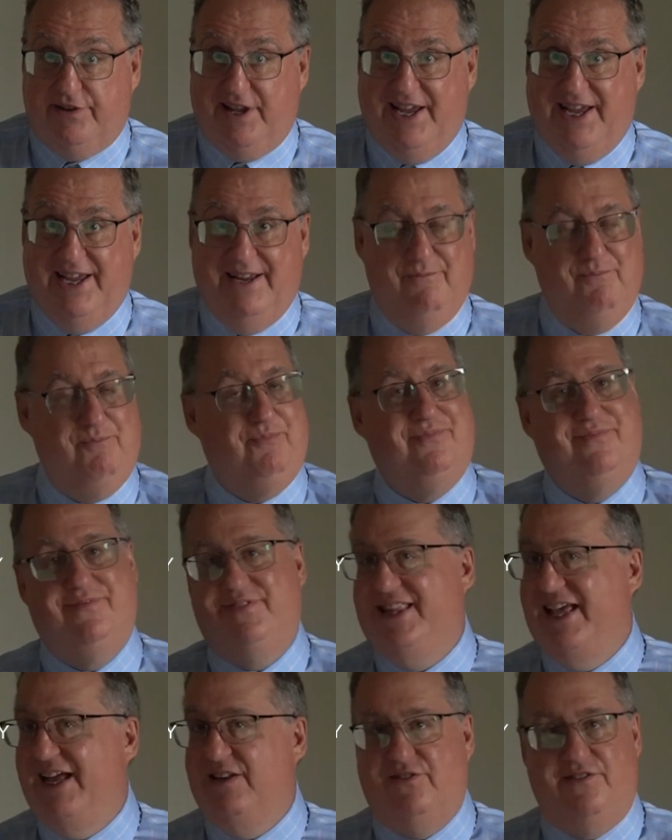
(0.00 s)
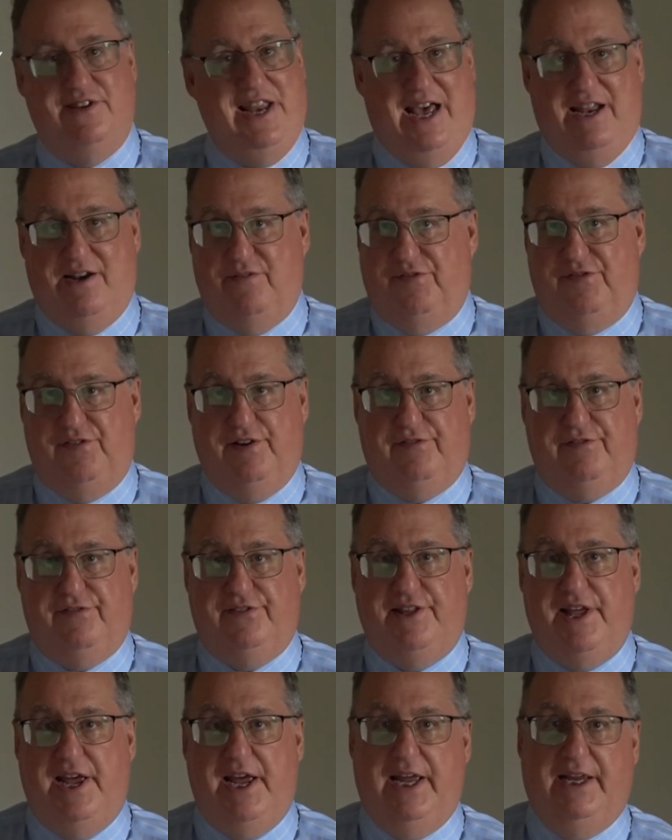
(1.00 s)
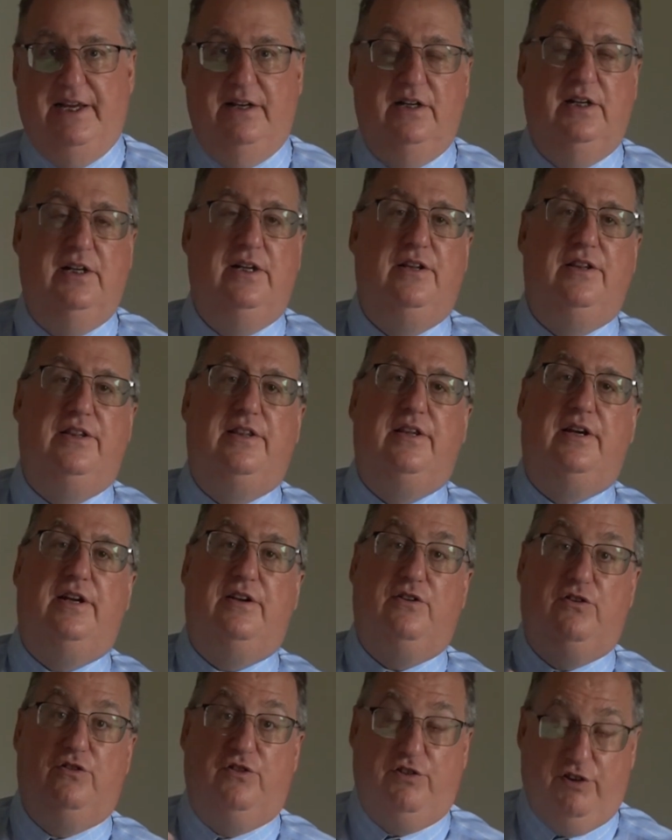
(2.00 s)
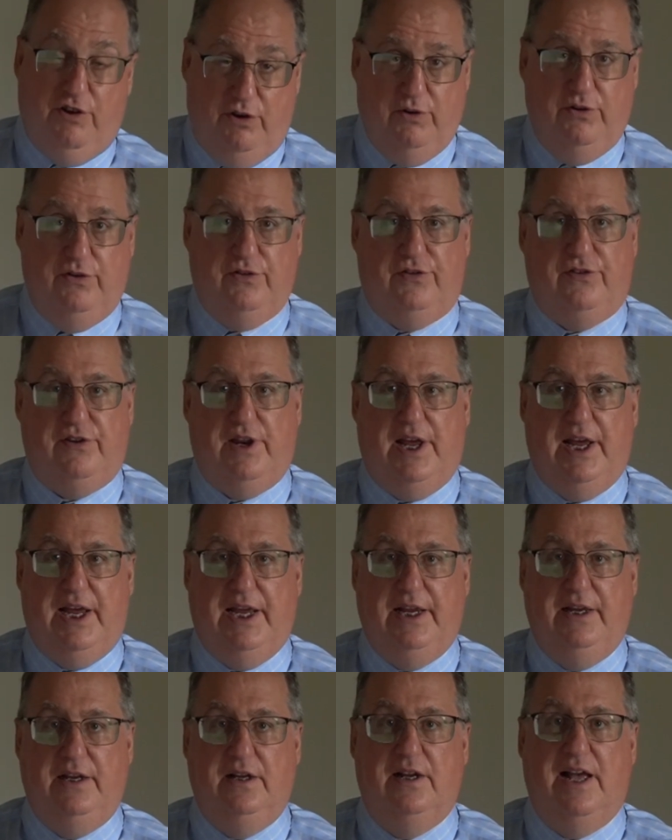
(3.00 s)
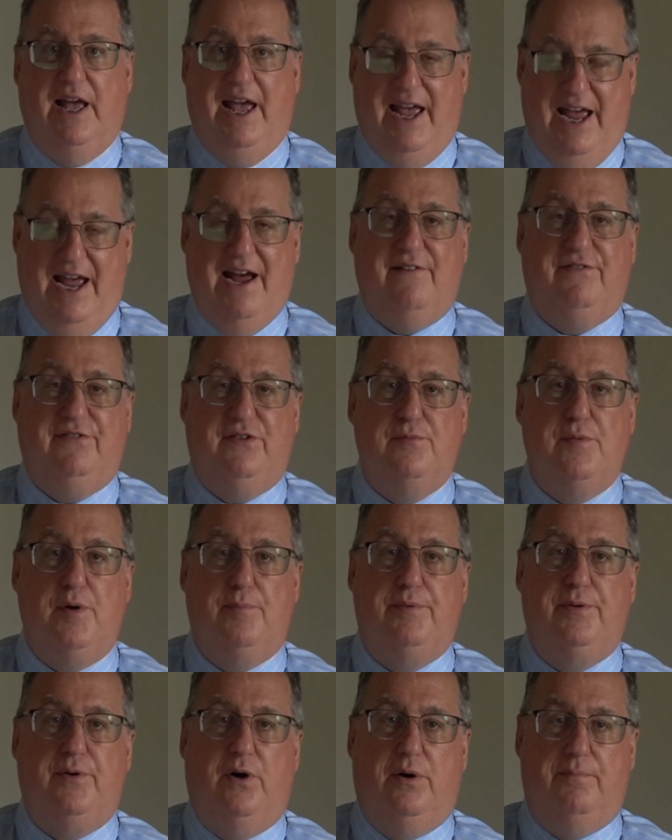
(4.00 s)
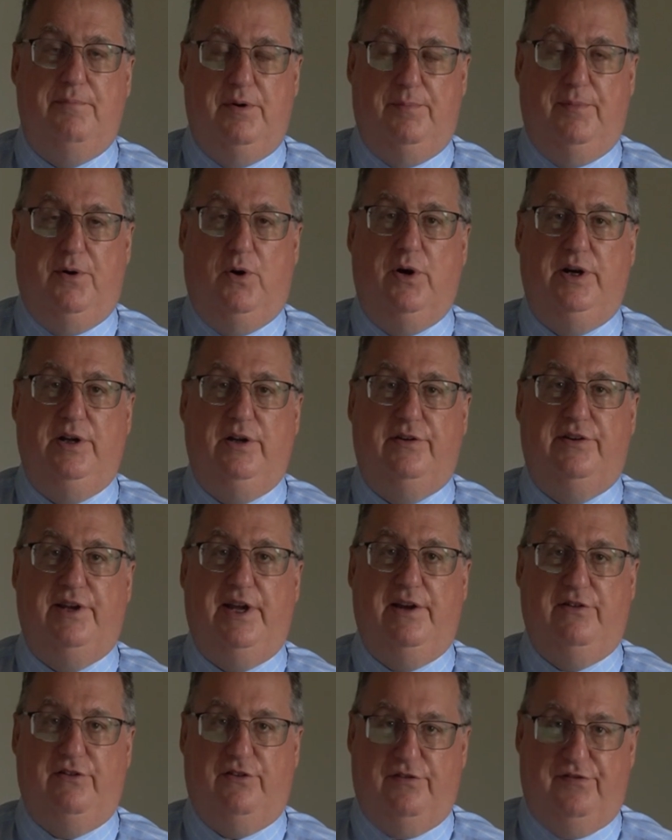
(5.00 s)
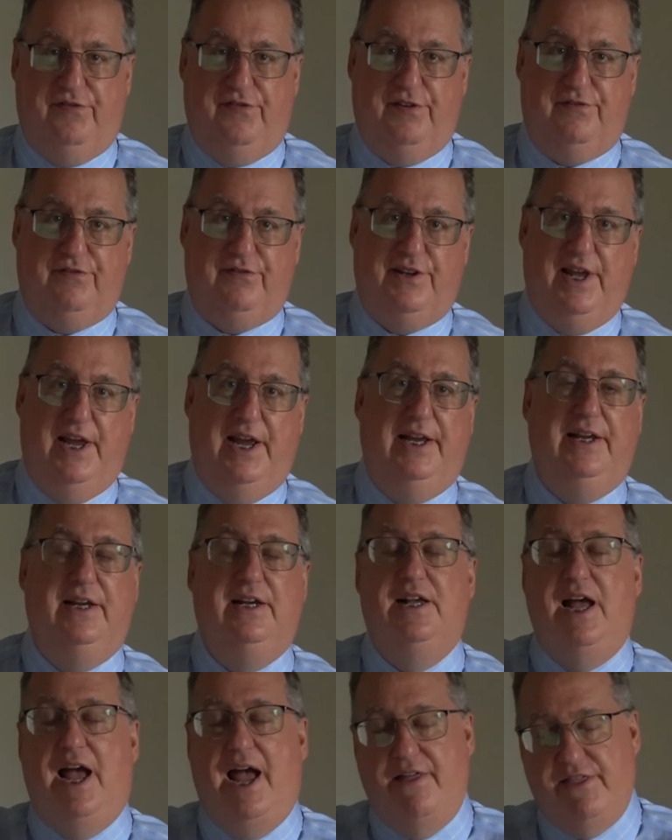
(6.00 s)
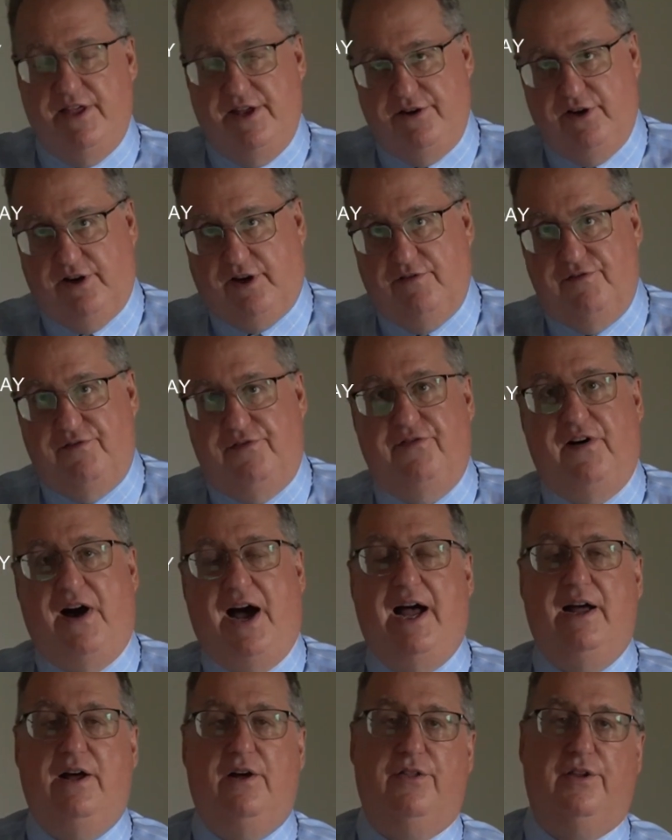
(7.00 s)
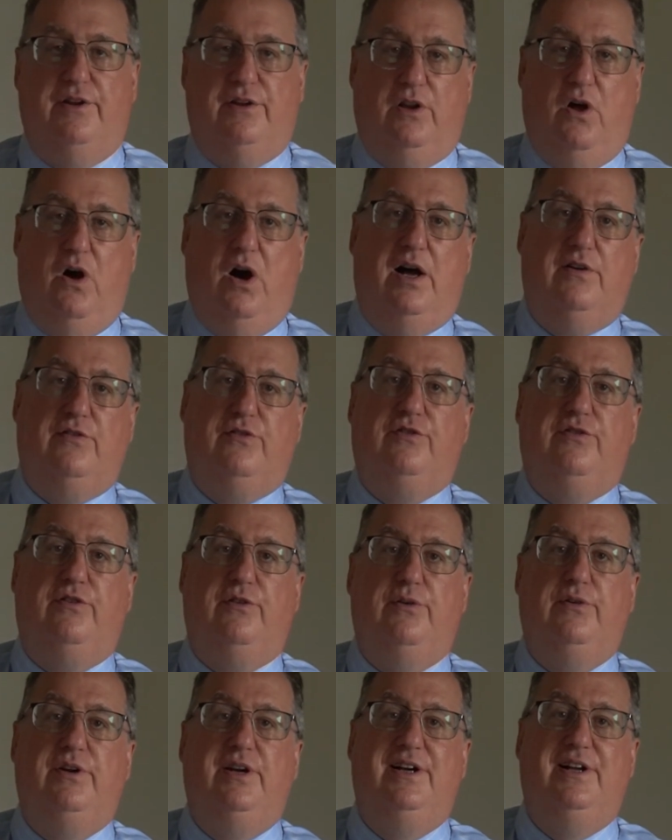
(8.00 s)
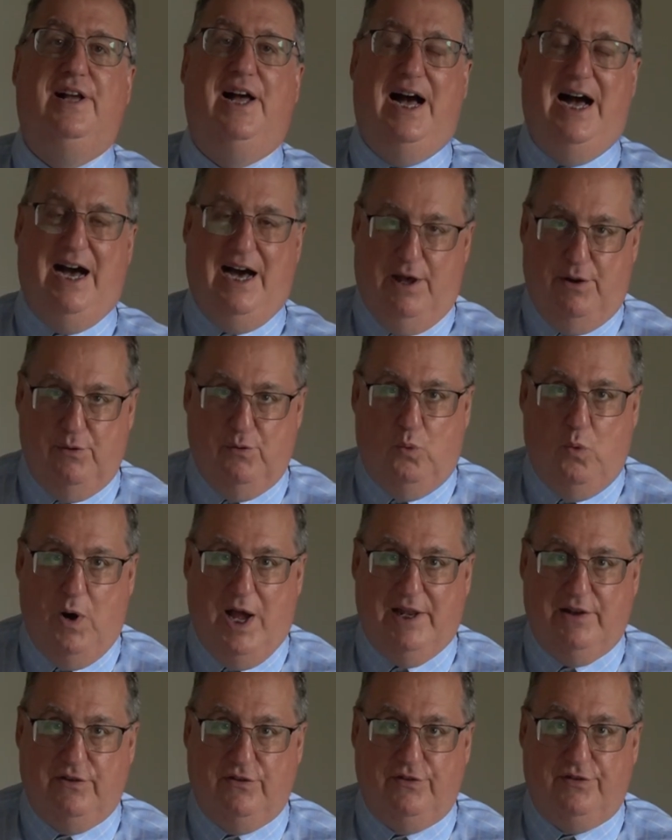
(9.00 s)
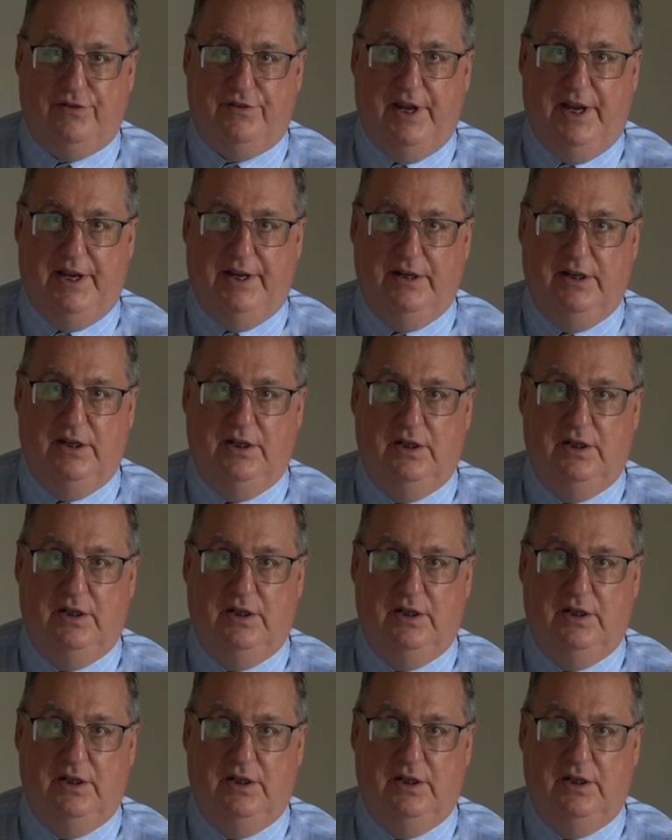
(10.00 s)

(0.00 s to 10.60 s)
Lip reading: Day, that's not a 5th day. The Tuesday after Memorial Day is your 5th day, and then you can file the lawsuit on Wednesday.